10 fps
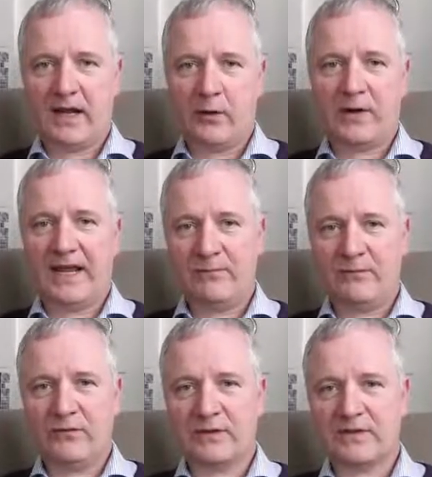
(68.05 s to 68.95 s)
Our aim
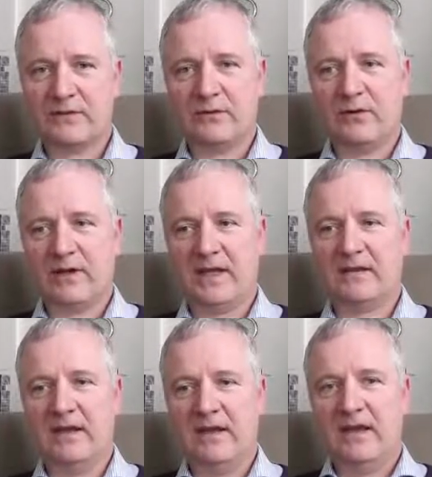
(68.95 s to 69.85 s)
was to collect
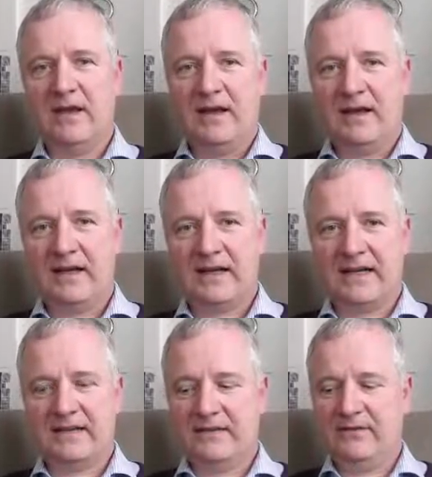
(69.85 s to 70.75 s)
a
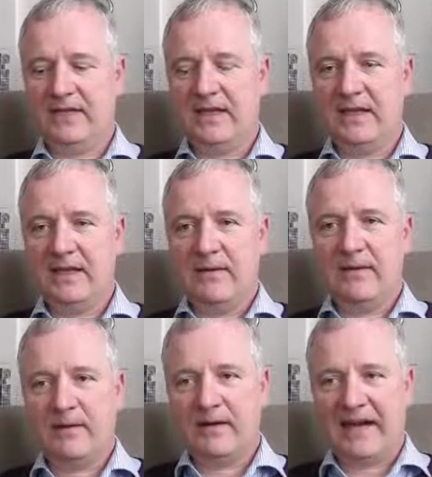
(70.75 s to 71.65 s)
relatively
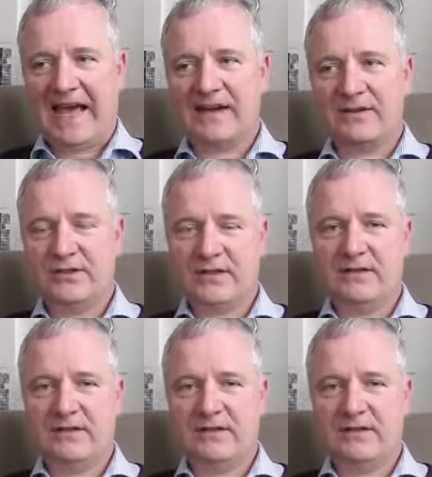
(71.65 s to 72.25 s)
larger